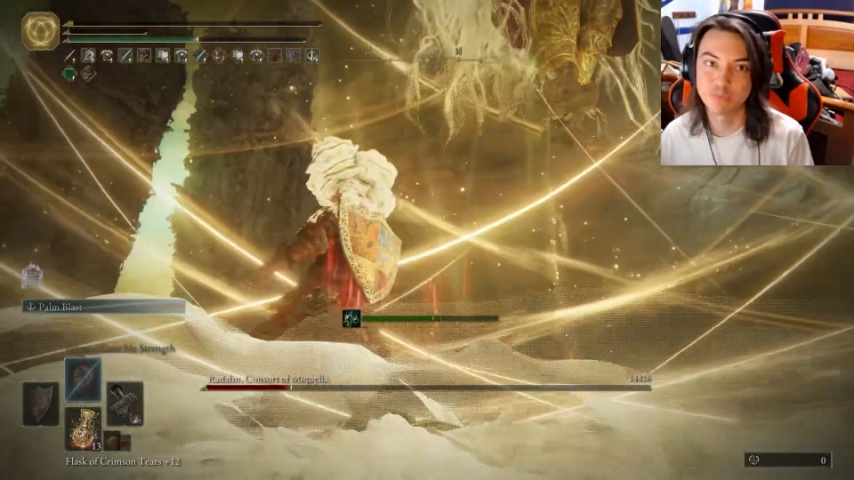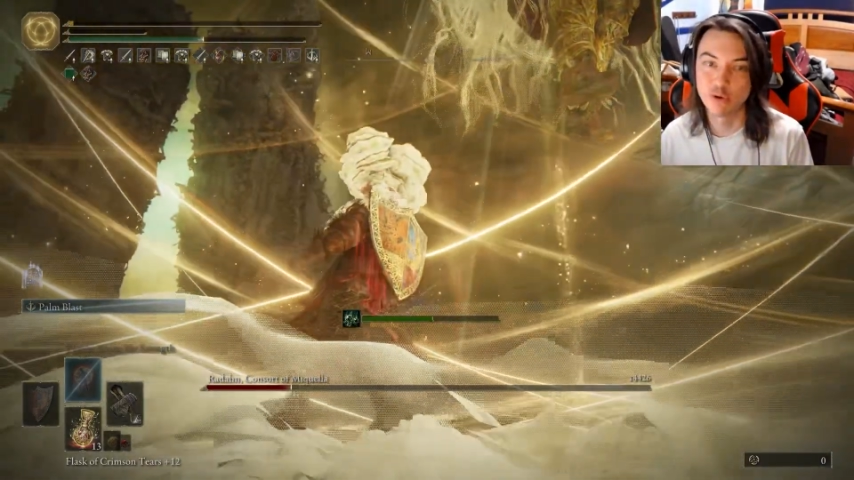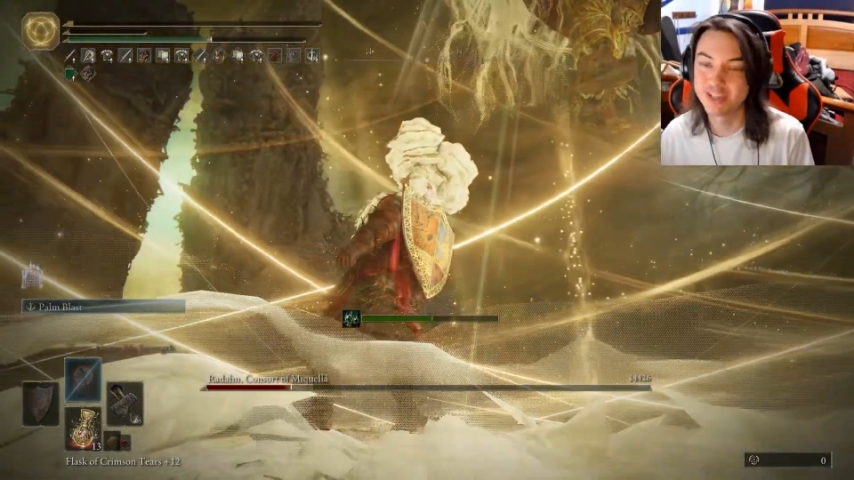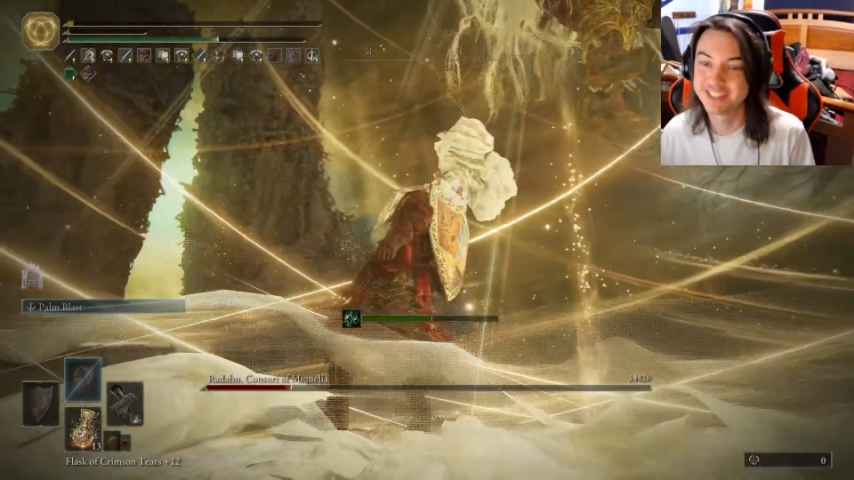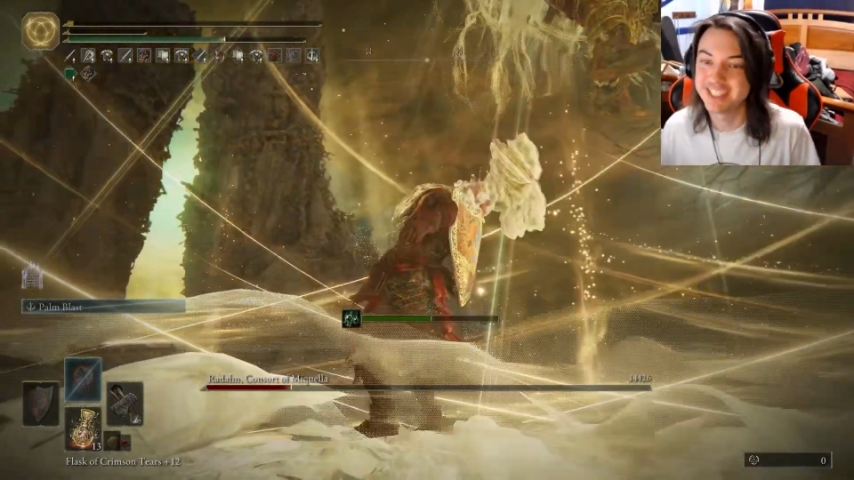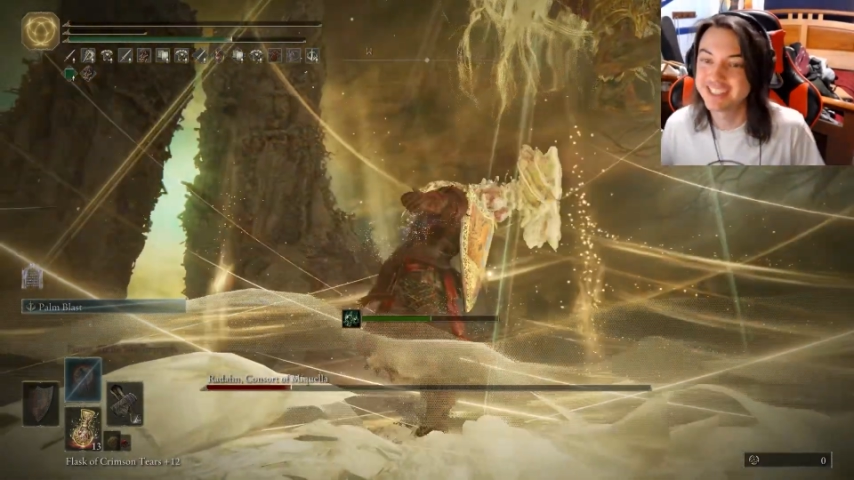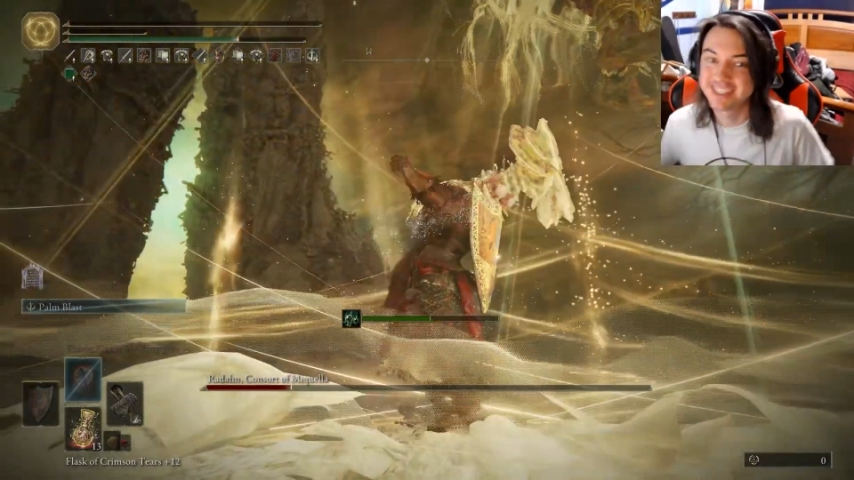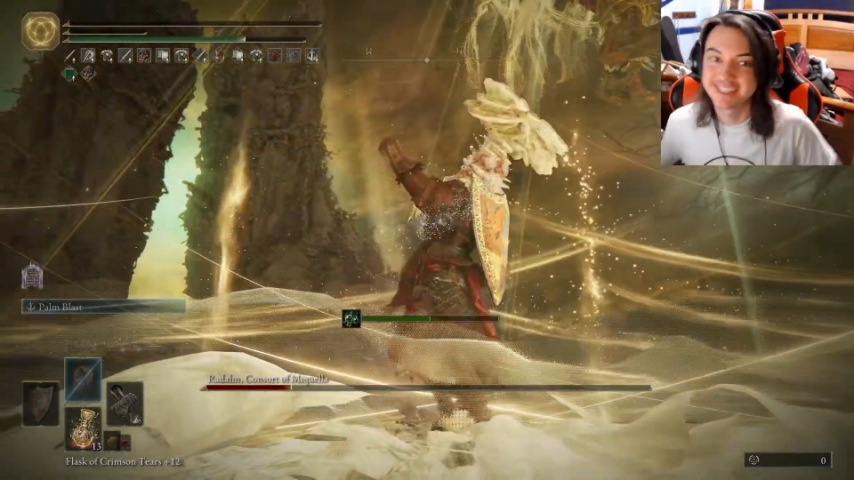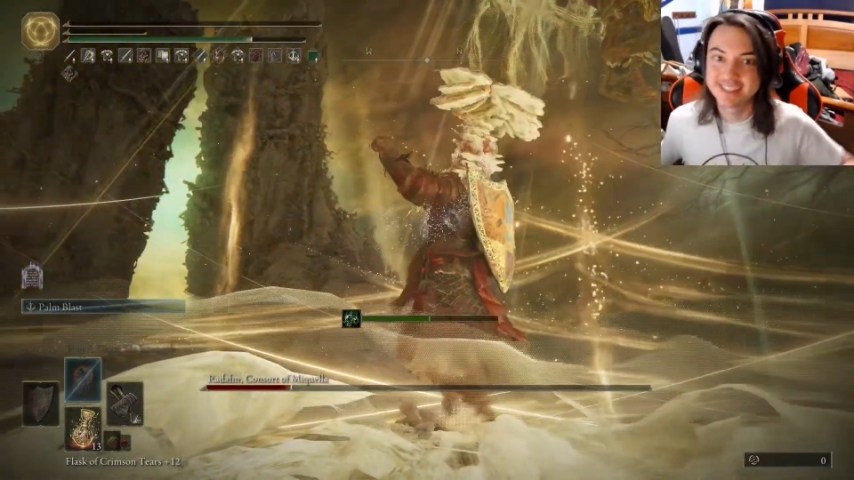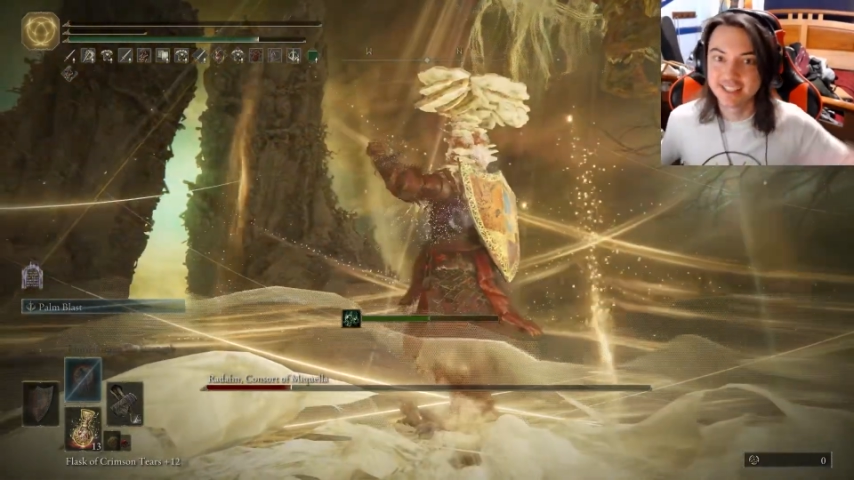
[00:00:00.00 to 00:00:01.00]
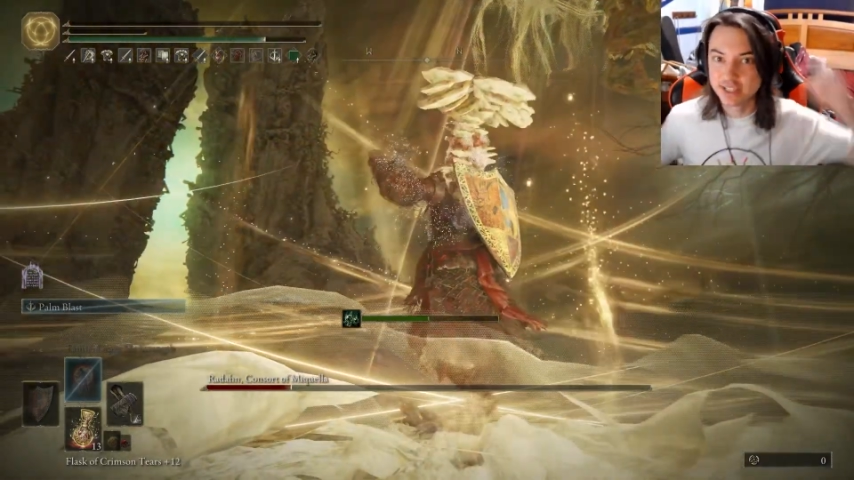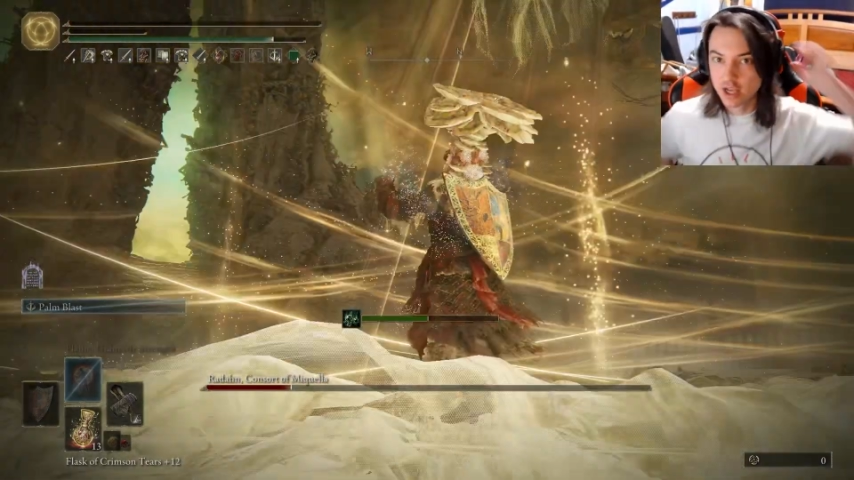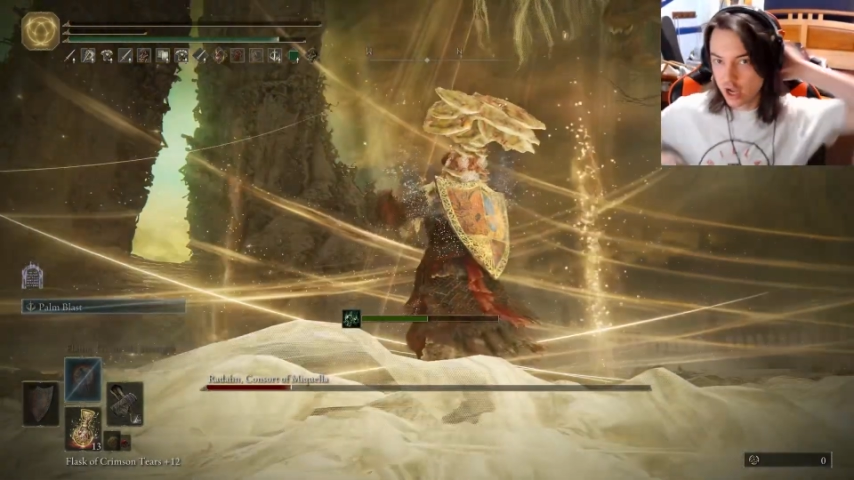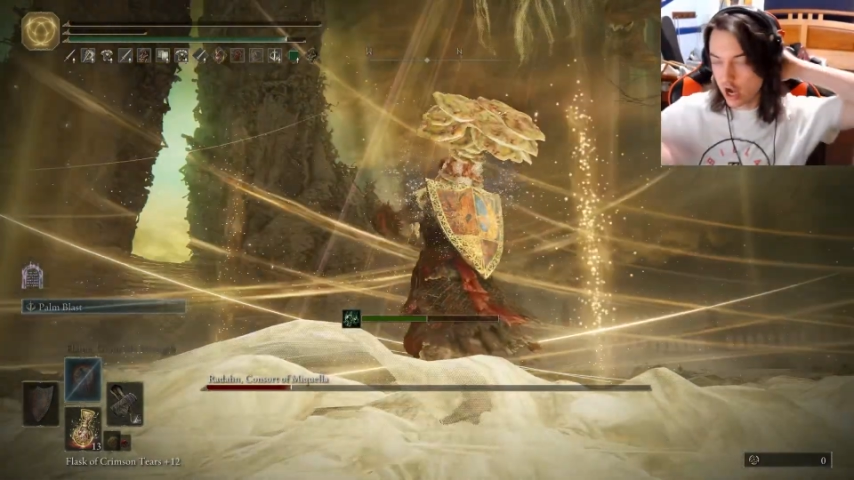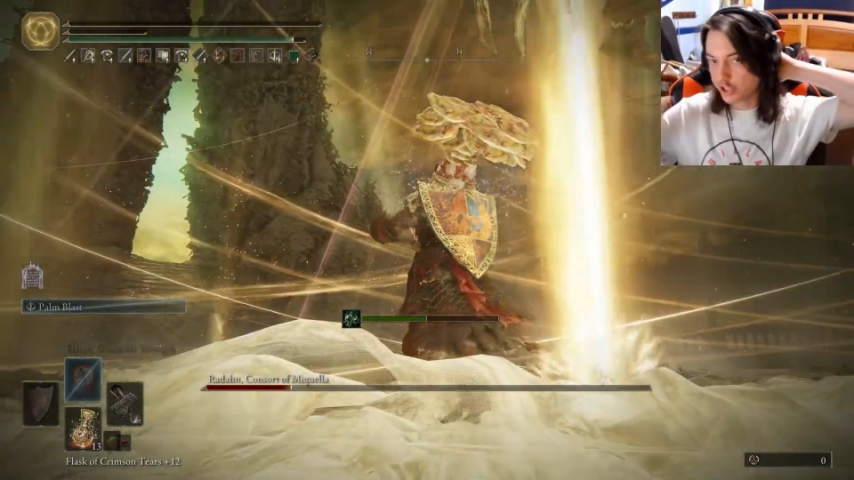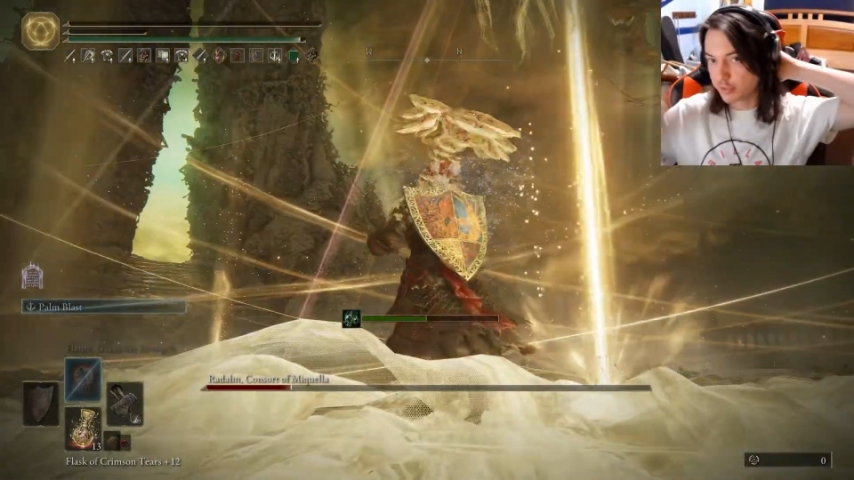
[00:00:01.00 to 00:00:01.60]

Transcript: resistances. Also, my